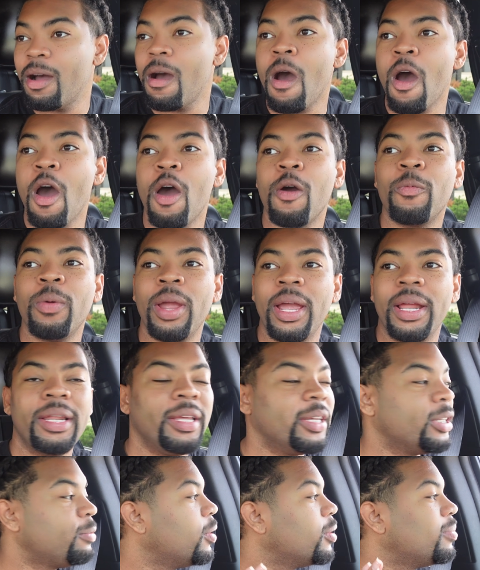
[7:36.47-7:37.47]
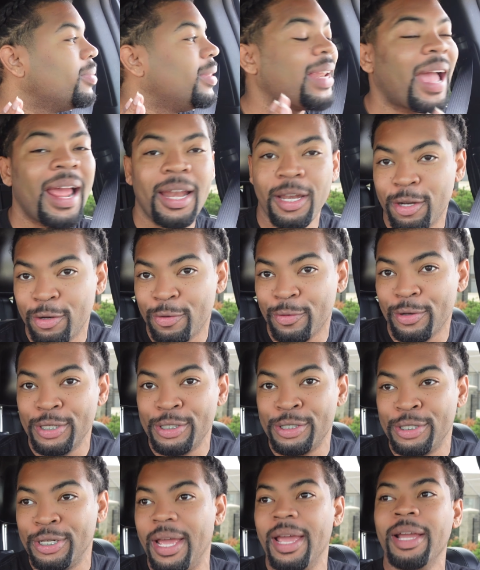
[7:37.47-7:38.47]
already. It's supposed to be 90
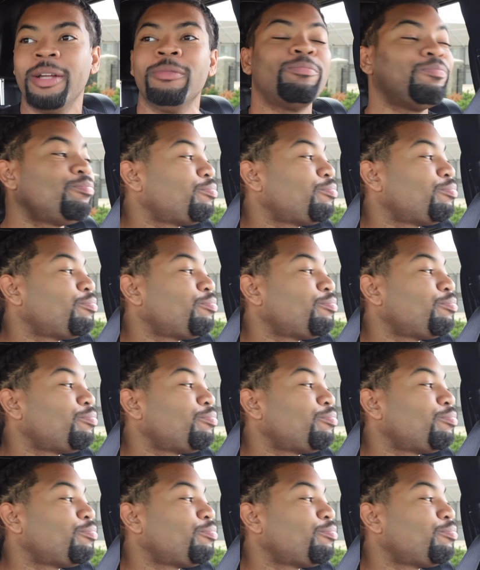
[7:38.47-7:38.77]
degrees today.